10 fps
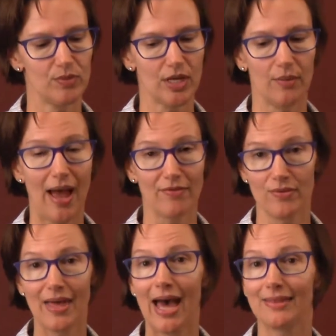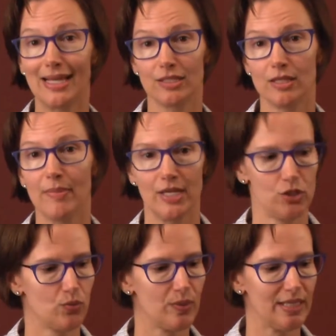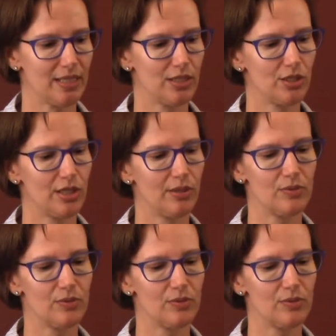So after that, that's the best we can do.